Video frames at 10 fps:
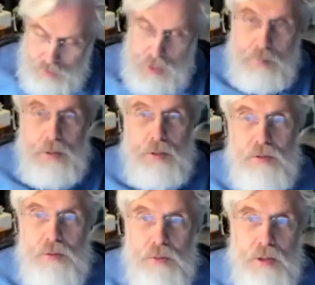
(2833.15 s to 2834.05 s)

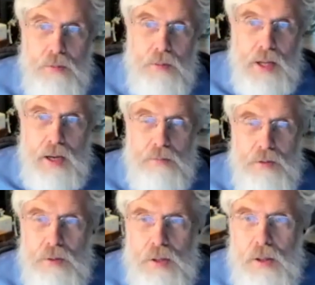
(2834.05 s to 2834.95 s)
capitalists, what, what have
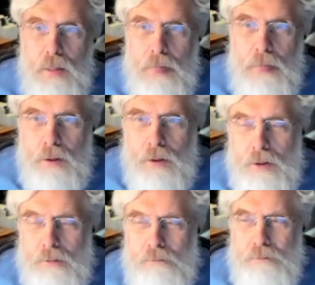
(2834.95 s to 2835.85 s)
you.
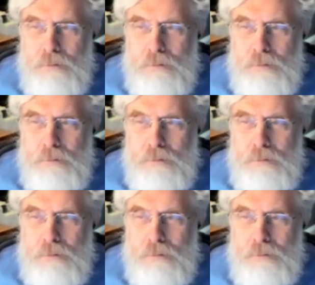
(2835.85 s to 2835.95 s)
Um,